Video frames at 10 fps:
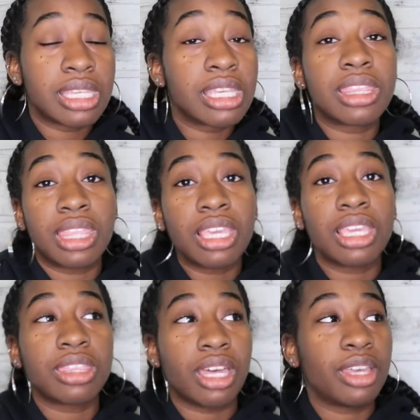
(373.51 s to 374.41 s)
he think
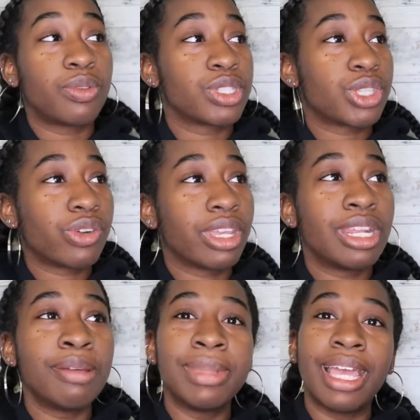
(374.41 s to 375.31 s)
he thought it was three and
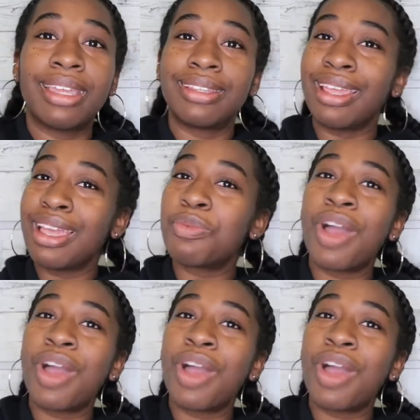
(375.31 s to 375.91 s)
i'm like damn